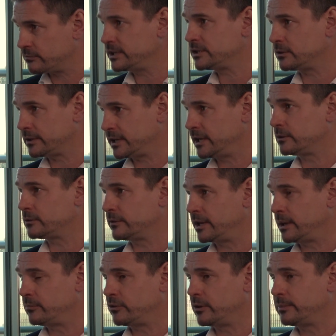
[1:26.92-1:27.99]
rental yield on
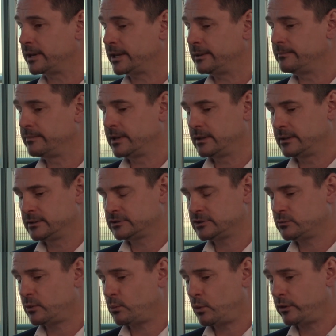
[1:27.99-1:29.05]
that property.
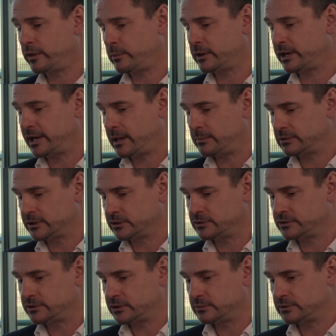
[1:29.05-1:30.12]
So what that would enable you
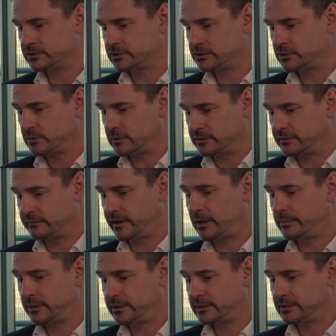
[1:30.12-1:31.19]
to do is to do a
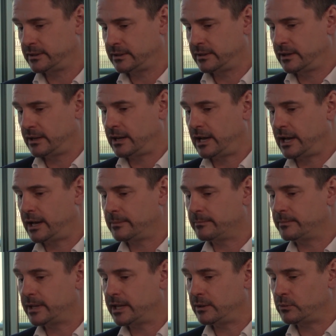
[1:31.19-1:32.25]
development.
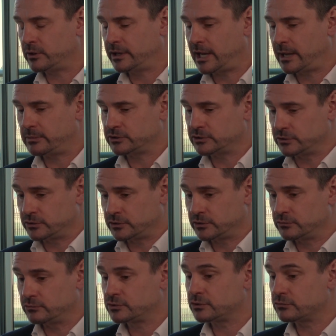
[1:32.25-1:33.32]
It would enable you
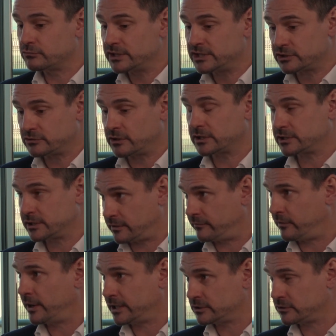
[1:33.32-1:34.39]
to restructure the
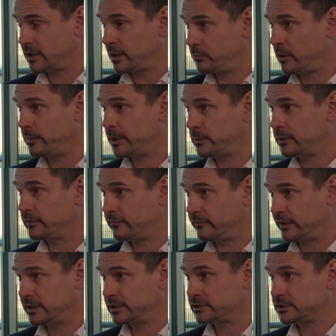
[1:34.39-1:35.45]
finance on that property when you're
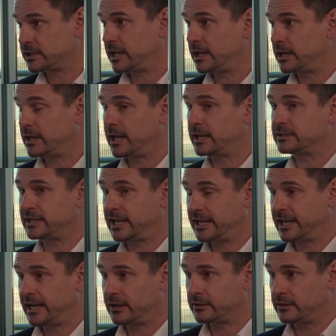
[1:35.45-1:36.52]
finished and
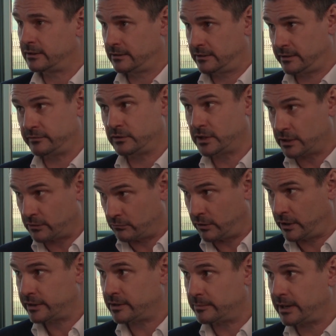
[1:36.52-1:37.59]
take out, if you get it
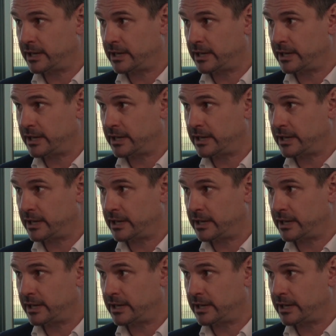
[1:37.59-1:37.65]
right, the